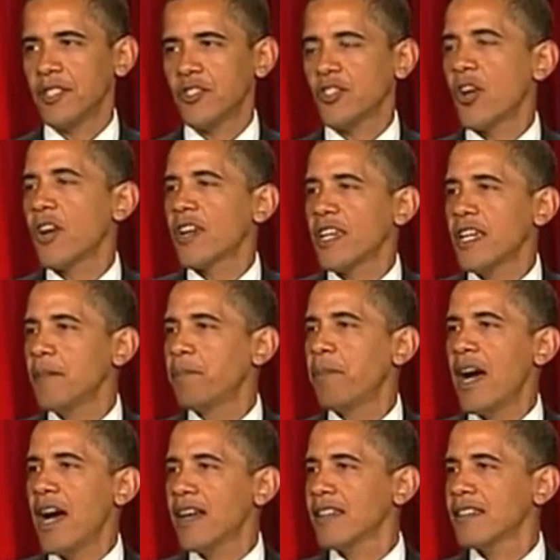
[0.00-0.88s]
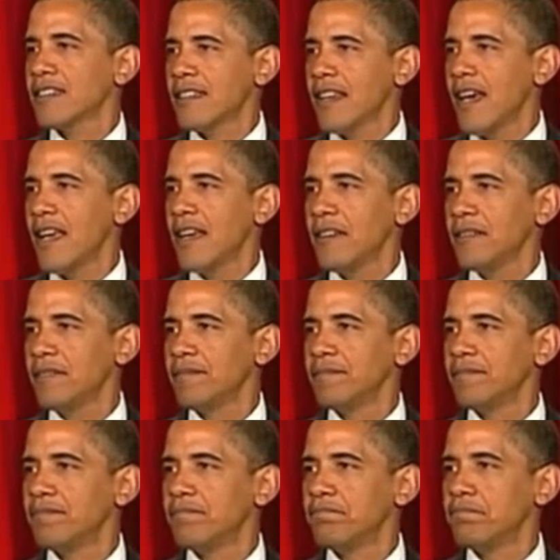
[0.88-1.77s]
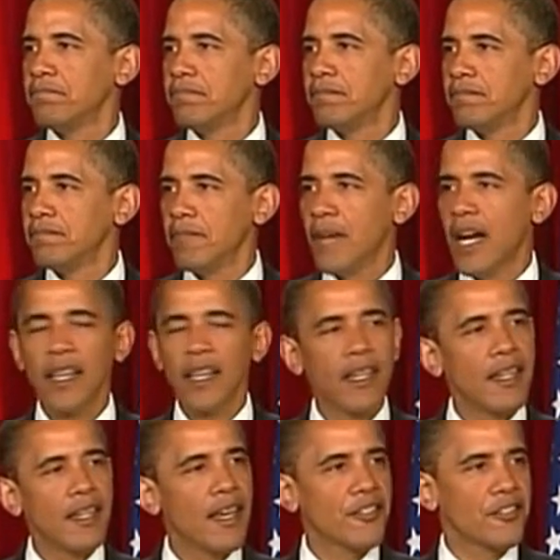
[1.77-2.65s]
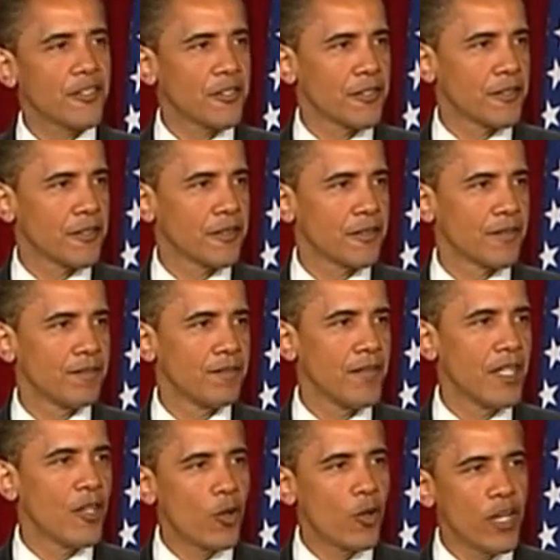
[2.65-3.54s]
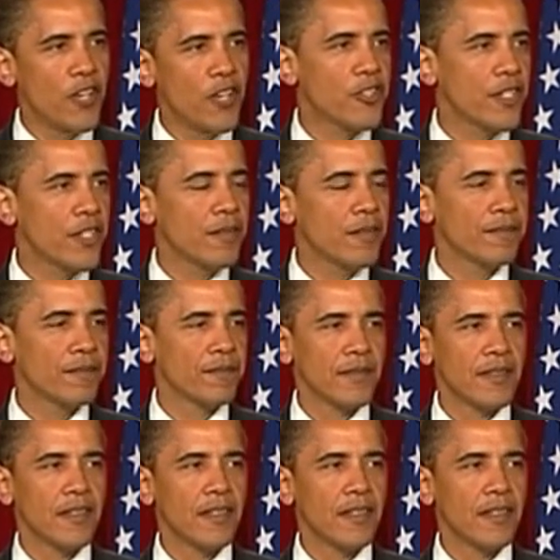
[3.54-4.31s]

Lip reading: In Turkey, Pakistan, Bangladesh, Indonesia,